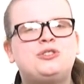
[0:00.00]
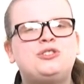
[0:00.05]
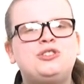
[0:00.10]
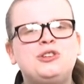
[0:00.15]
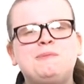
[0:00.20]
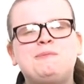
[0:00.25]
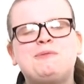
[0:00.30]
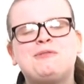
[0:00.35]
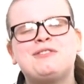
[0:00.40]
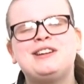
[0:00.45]

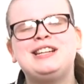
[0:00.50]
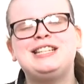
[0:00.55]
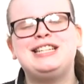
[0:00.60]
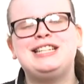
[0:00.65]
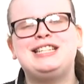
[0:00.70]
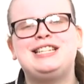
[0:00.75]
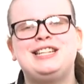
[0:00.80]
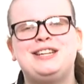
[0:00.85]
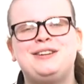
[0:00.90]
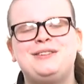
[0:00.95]
super easy
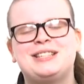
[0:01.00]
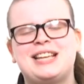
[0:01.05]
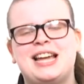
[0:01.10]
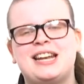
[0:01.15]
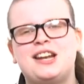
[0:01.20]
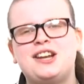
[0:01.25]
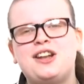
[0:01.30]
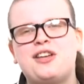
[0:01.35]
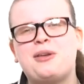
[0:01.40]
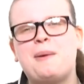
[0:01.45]
to use and
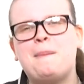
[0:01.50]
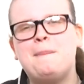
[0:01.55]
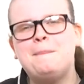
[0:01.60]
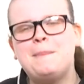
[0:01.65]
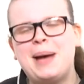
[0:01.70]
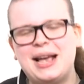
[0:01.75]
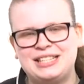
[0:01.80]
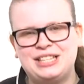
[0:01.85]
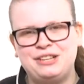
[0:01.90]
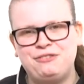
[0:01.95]
another
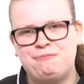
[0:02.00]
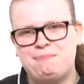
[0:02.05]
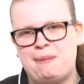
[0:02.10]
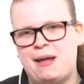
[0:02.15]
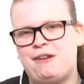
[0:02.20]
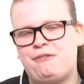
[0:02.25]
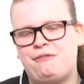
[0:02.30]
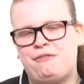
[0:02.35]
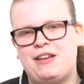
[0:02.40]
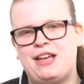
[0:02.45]
massive
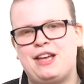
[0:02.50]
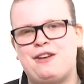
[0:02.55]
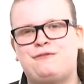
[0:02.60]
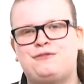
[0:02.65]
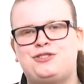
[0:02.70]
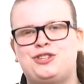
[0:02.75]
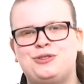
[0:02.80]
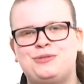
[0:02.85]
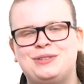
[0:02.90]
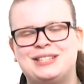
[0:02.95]
benefit of
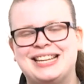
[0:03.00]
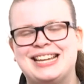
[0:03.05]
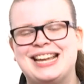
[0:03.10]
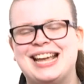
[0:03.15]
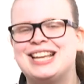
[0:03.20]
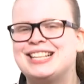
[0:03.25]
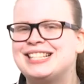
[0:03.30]
choosing